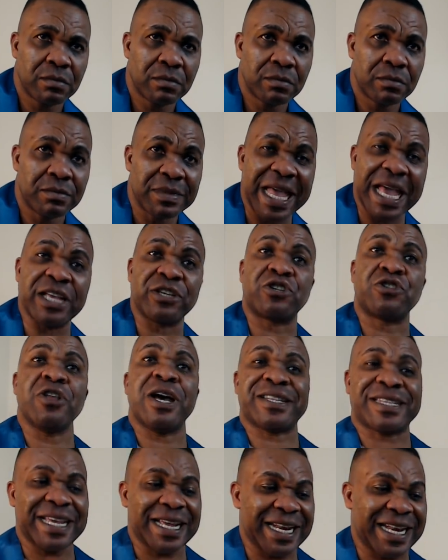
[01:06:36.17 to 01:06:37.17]
There's
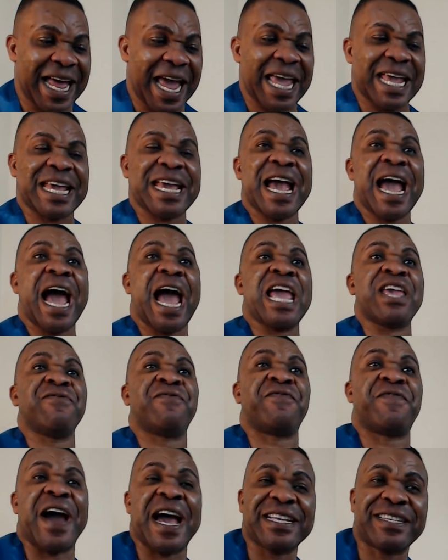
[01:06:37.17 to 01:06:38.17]
nothing like I
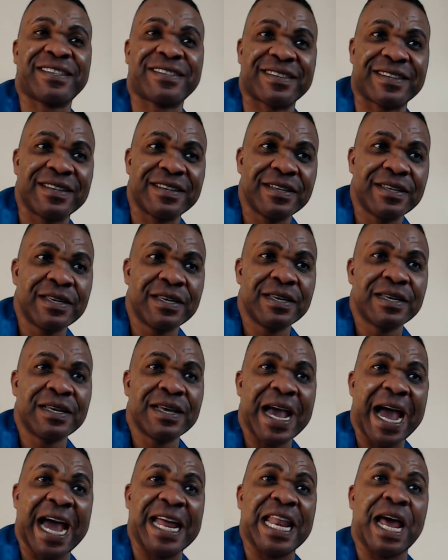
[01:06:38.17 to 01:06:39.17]
fast
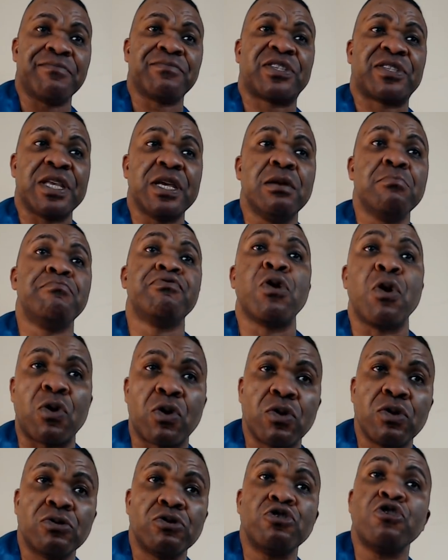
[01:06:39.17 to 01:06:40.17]
and I'm still broke.
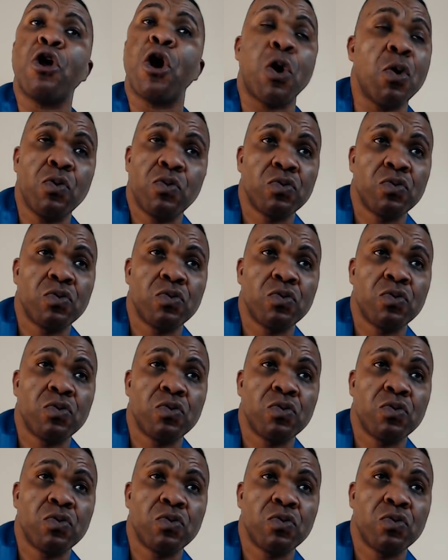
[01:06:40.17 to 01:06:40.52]
No.